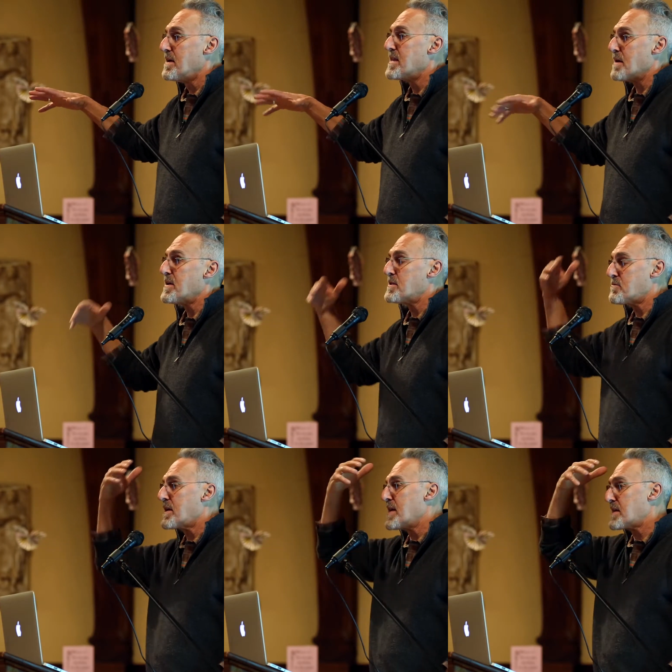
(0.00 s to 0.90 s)
And that means
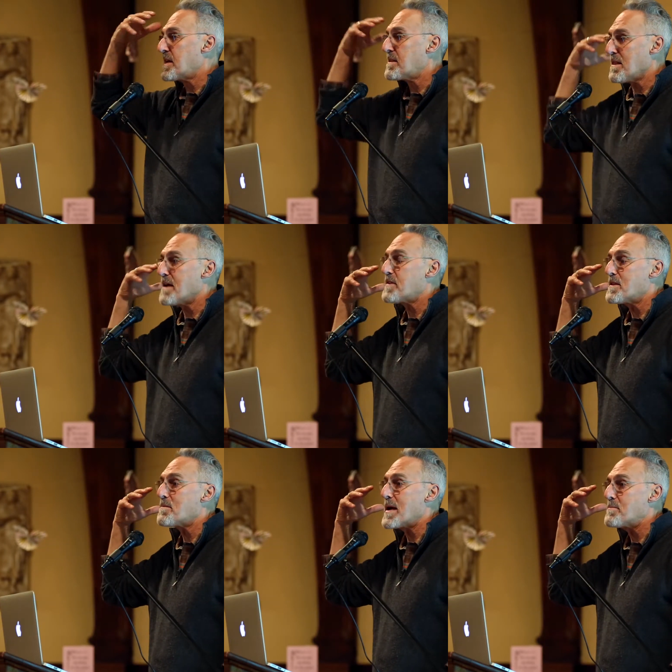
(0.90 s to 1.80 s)
connecting the left and
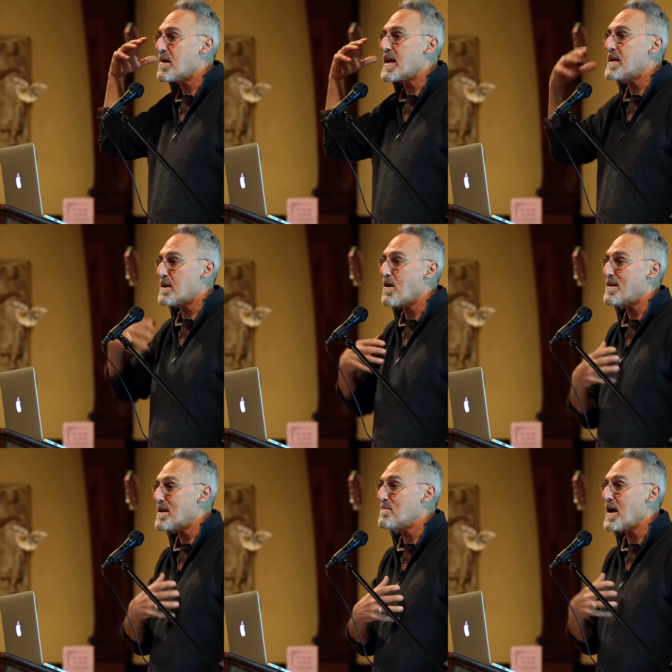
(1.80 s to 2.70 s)
the right brain and
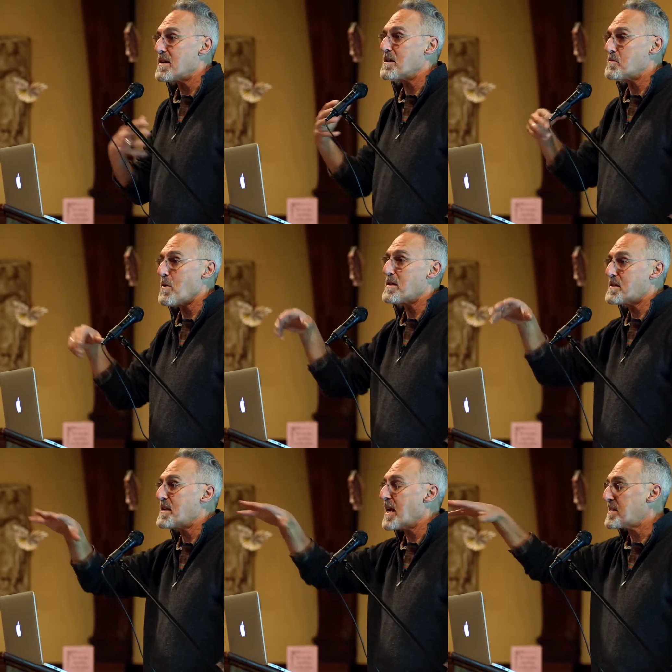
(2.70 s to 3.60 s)
heart and mind, as well as
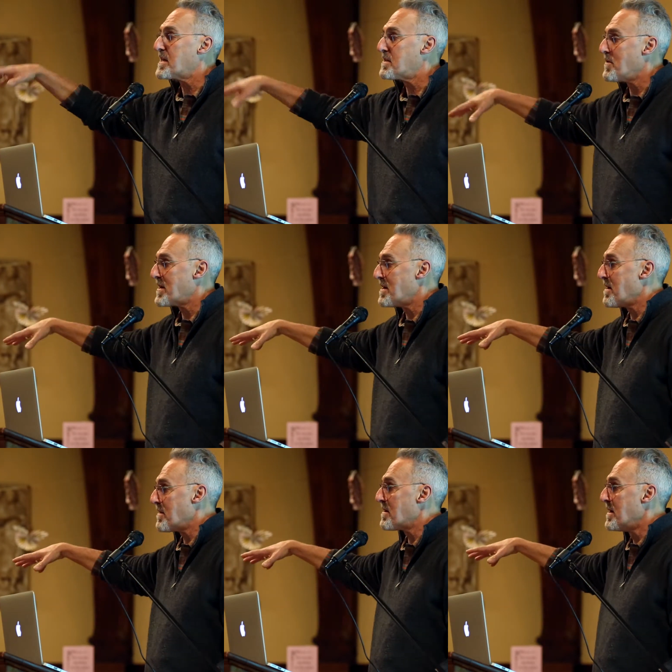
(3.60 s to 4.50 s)
connecting to one
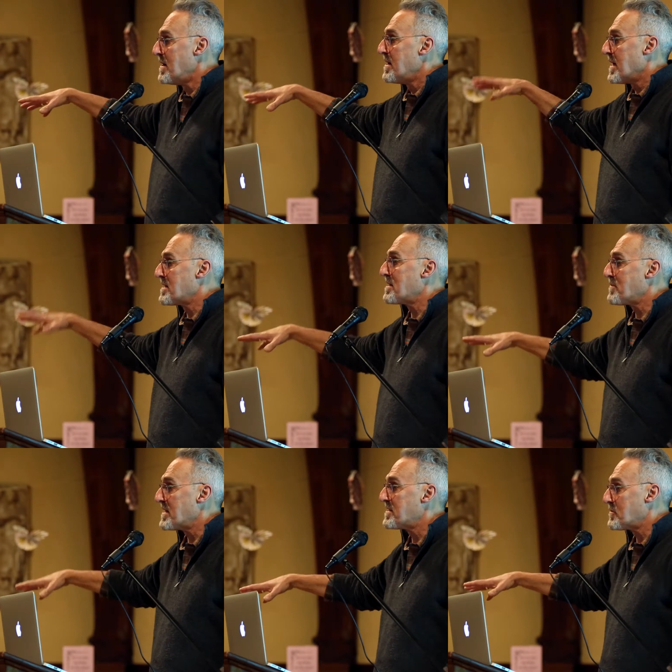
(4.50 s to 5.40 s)
another and to the
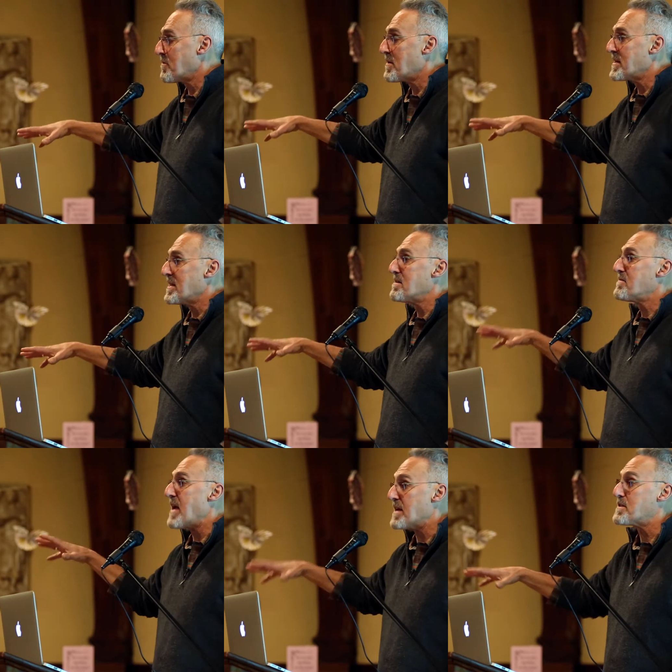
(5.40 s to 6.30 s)
places where we
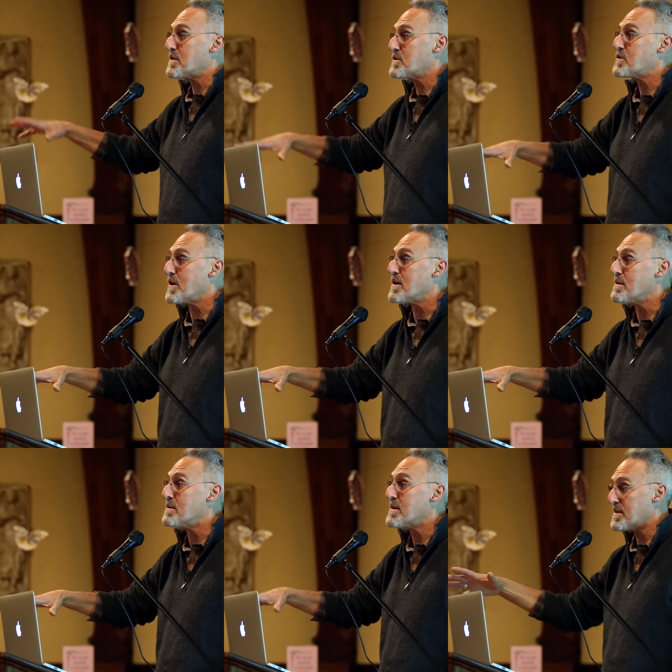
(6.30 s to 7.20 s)
live and to the soil
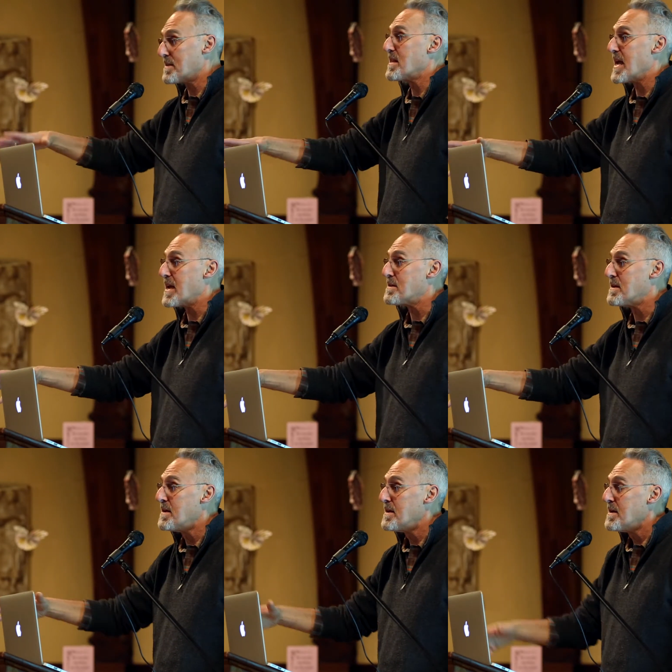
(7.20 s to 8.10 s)
and to the land.
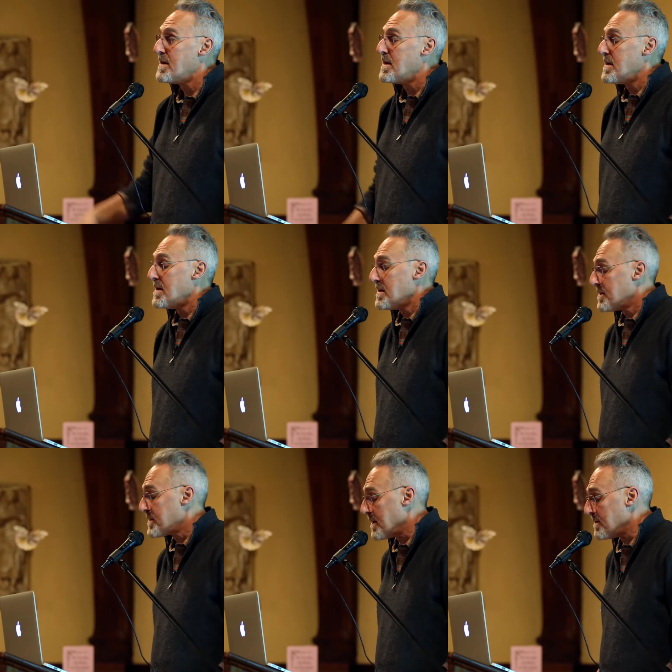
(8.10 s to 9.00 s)

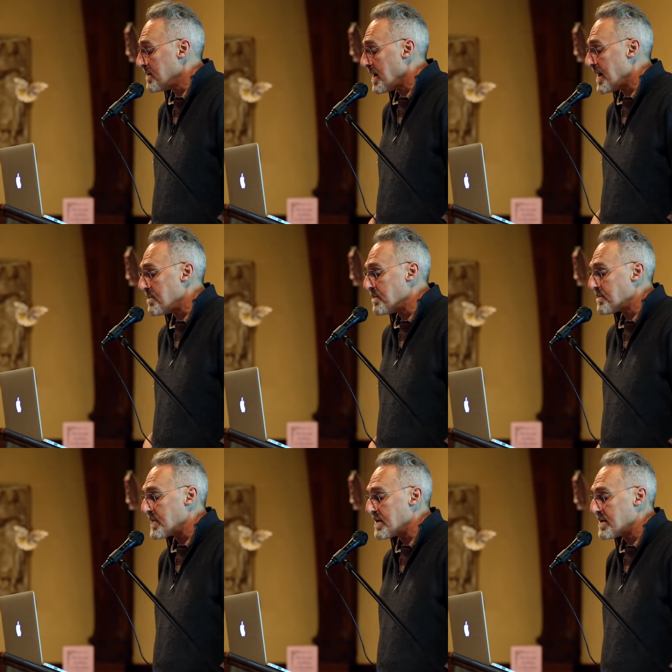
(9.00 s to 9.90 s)
So,
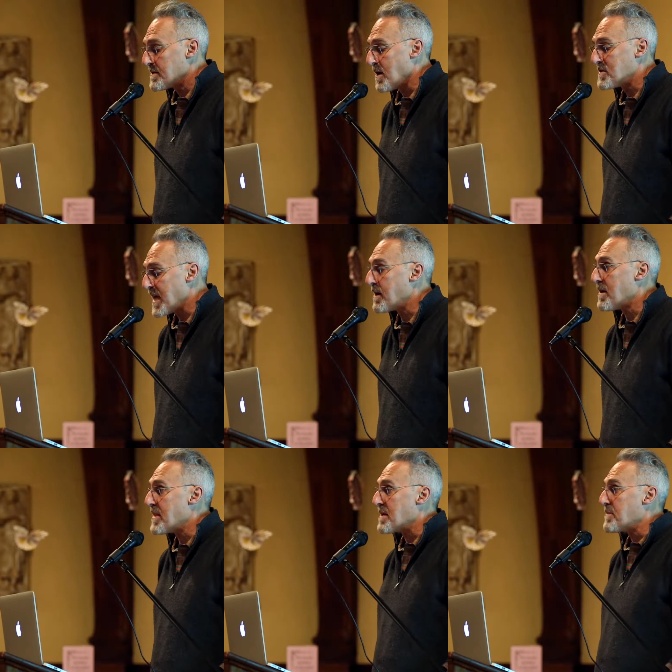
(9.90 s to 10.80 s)
so I'm saying
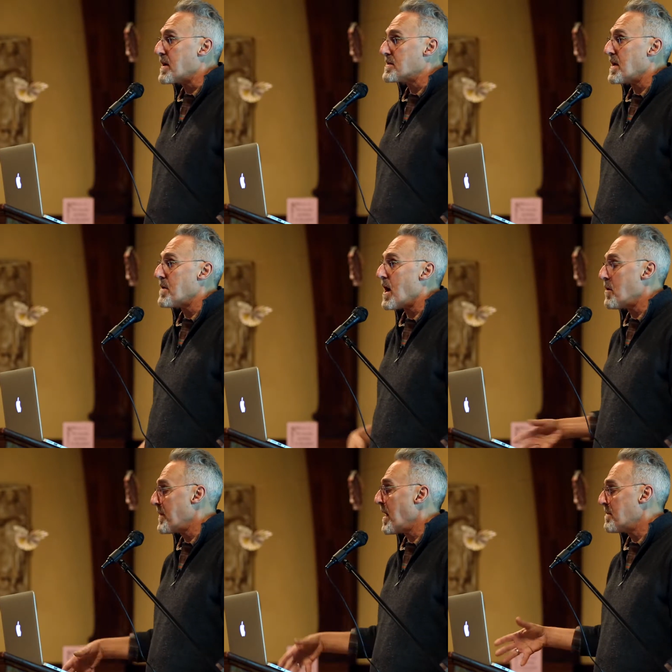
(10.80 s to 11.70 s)
all that because
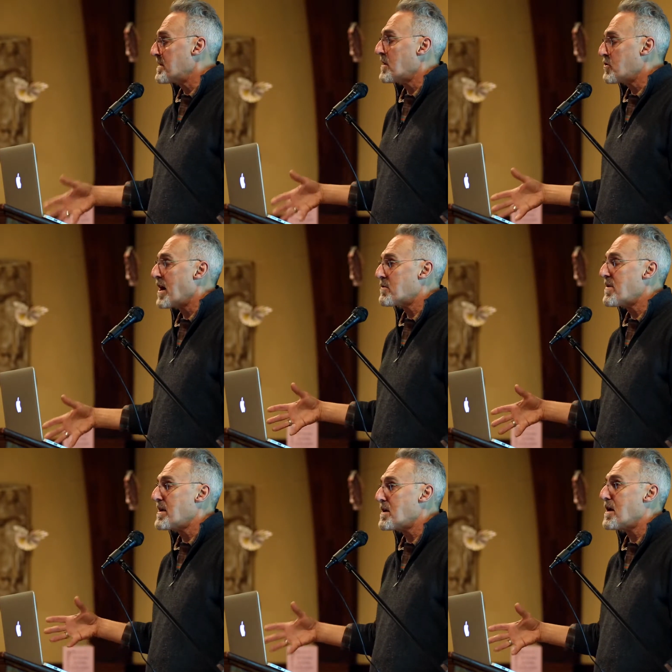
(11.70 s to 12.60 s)
I'll try to
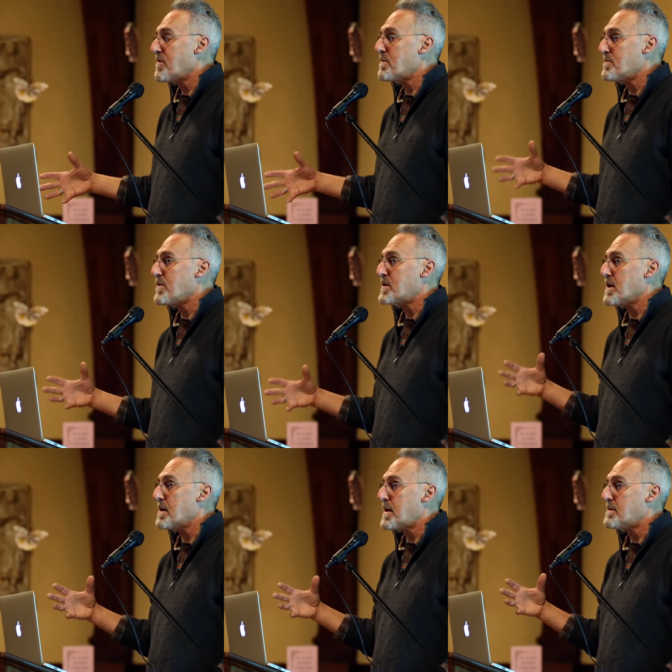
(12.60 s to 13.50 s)
read enough from the book
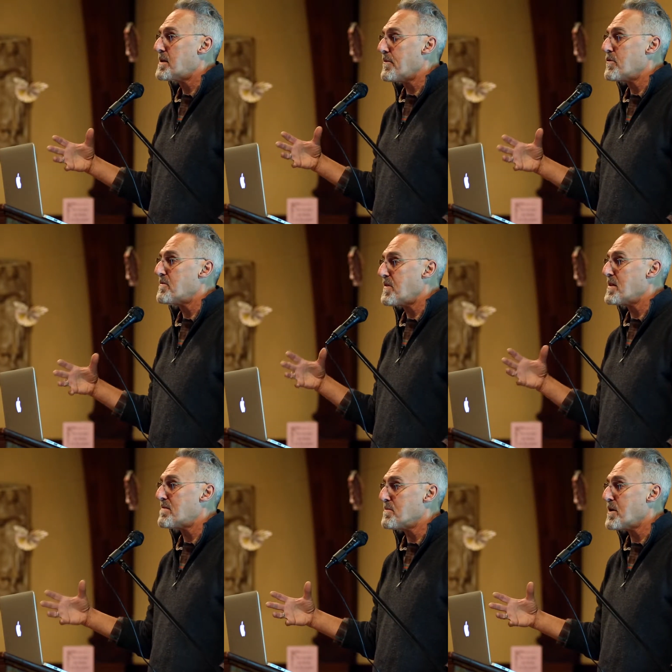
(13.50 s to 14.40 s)
to give you a feel
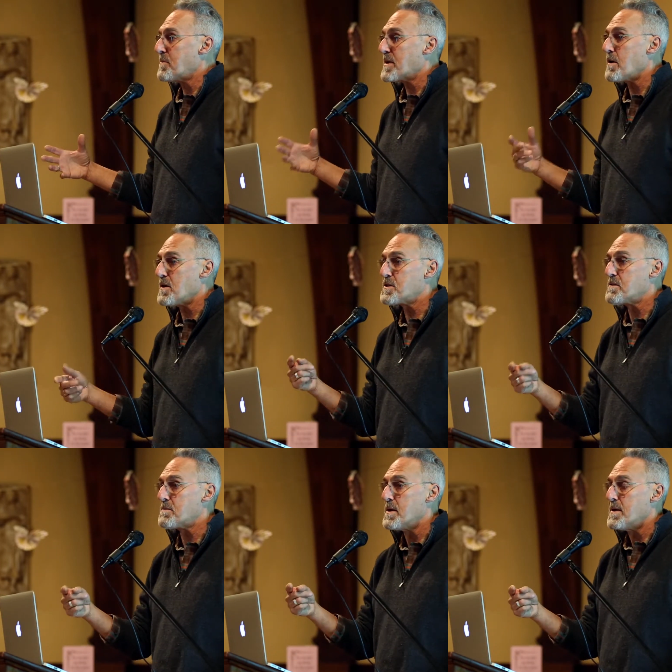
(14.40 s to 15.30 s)
of the book, but I
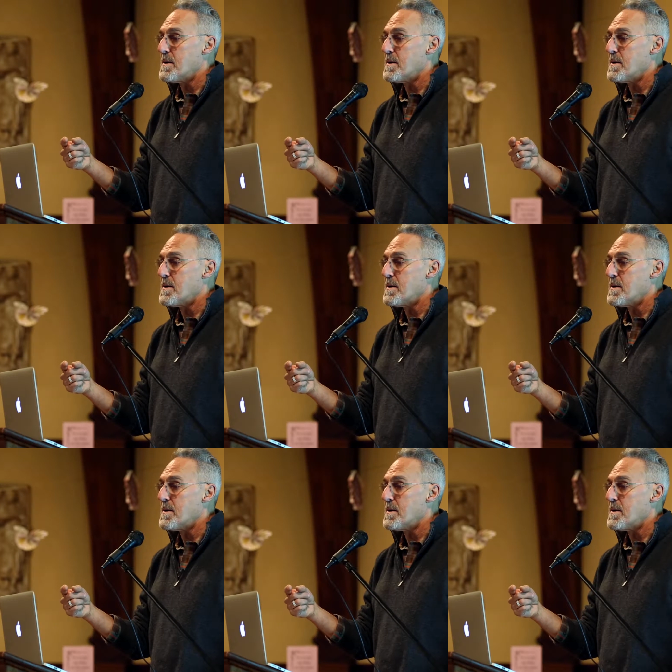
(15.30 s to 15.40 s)
also